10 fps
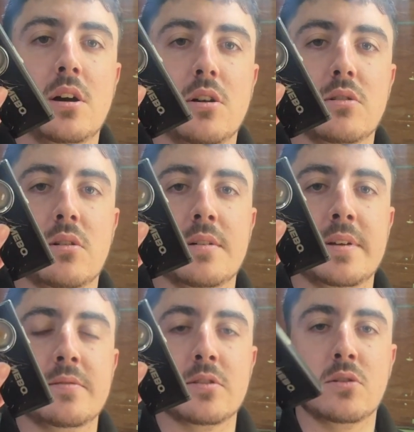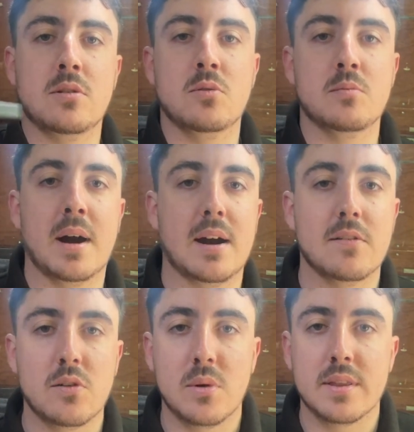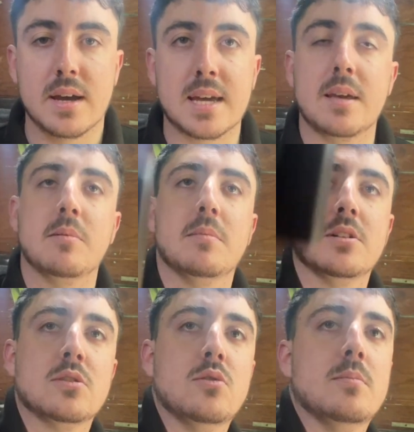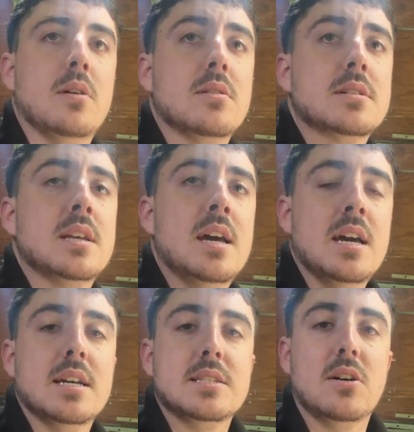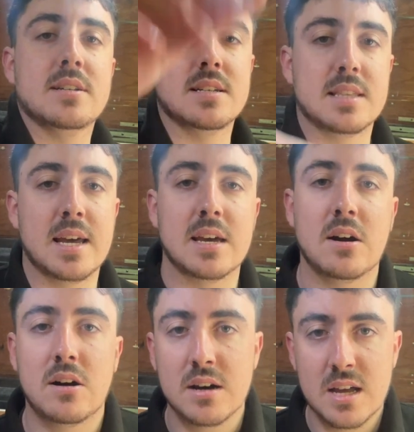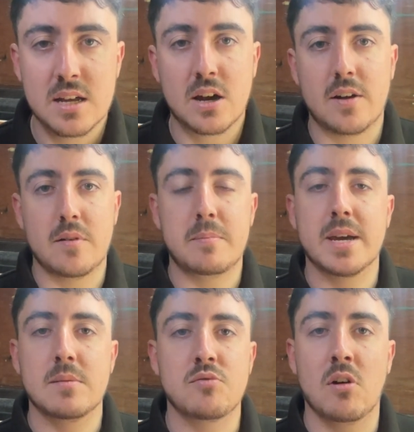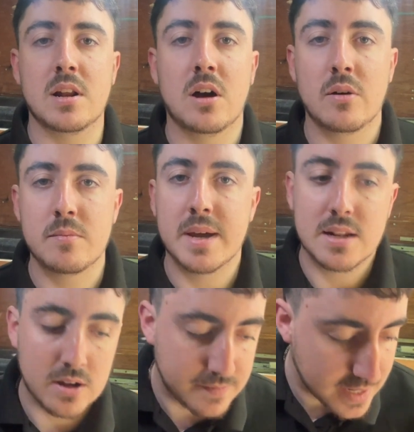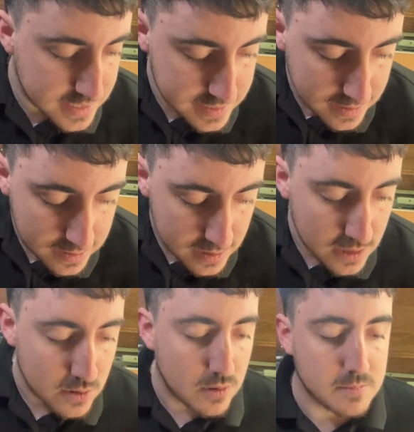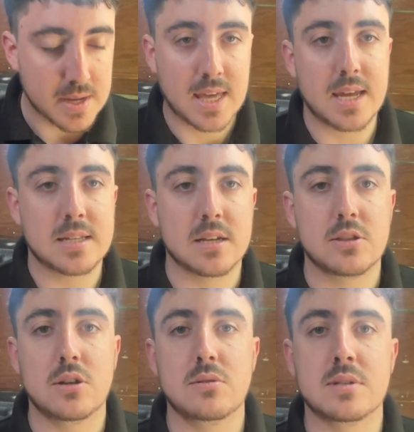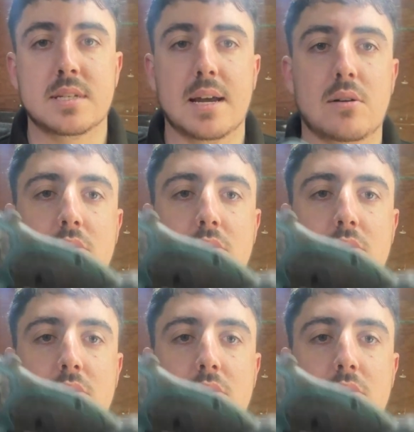or I've even got a more powerful one that I keep in my toolbox. As nice as they are, kind of a bigger bright light would make life easier. Well, Makita do sell